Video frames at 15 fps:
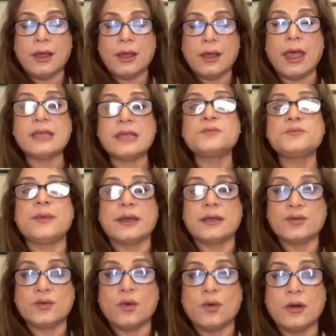
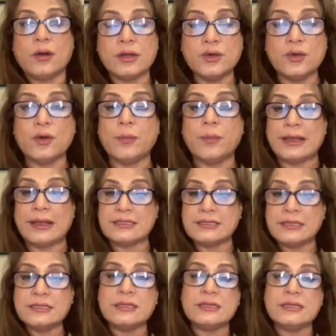aspect called
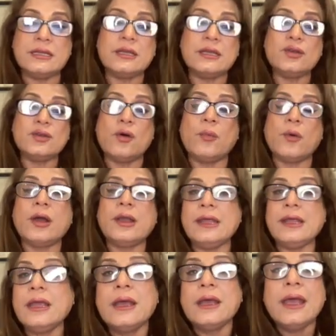neuroplasticity in your
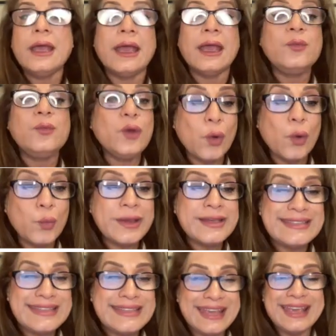body. And we
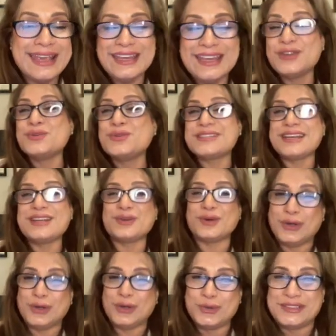always say use it
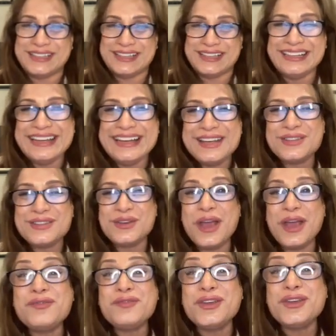or lose it. So you
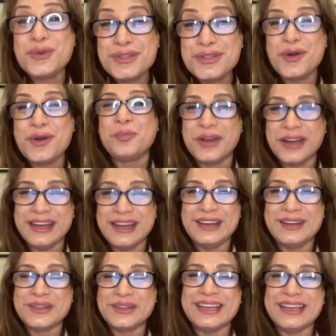have to use your brain,
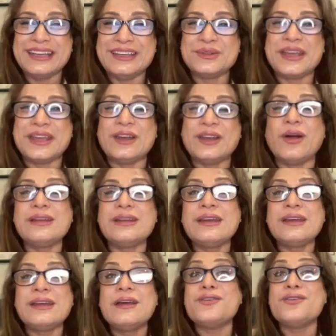okay? You cannot
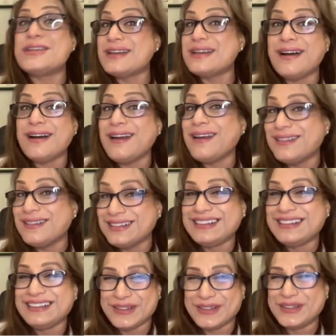retire,
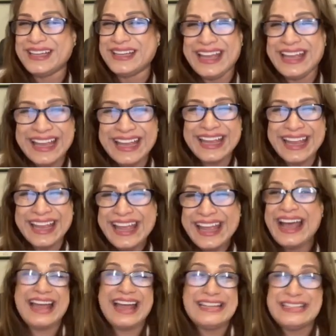okay?
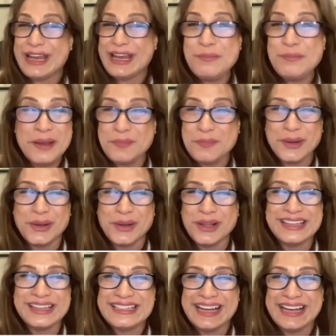I tell people all
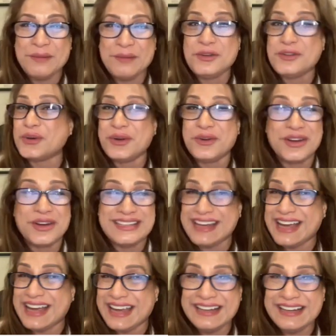the time, don't
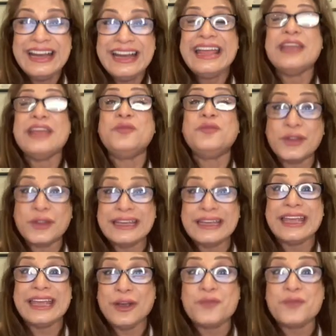retire. If you're
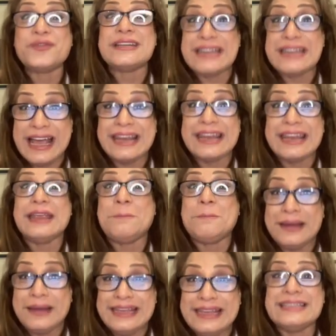thinking of retiring,
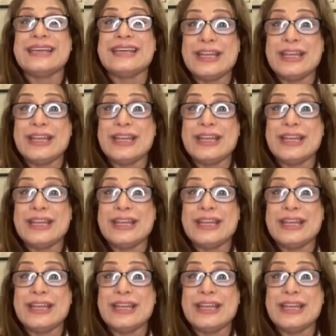please